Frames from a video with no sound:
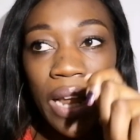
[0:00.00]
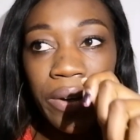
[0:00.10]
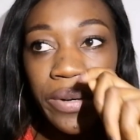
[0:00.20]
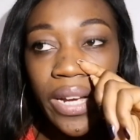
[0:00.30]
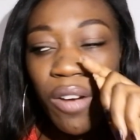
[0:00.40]

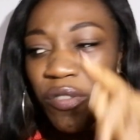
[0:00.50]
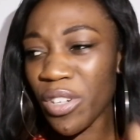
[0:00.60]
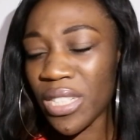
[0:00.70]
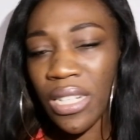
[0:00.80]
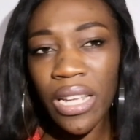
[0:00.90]
Valerie.
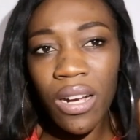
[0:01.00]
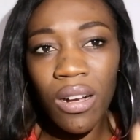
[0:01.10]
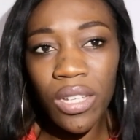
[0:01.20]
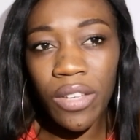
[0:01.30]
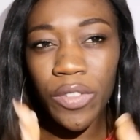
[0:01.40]
Unfortunately, I
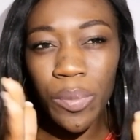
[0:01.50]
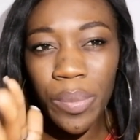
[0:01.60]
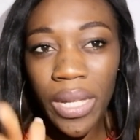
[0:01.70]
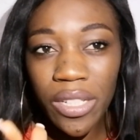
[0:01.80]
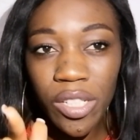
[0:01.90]
can't give you
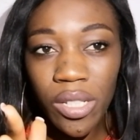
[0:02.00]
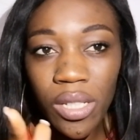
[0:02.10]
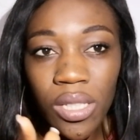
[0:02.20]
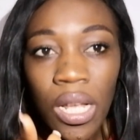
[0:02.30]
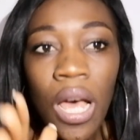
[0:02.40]

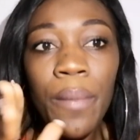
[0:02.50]
pictures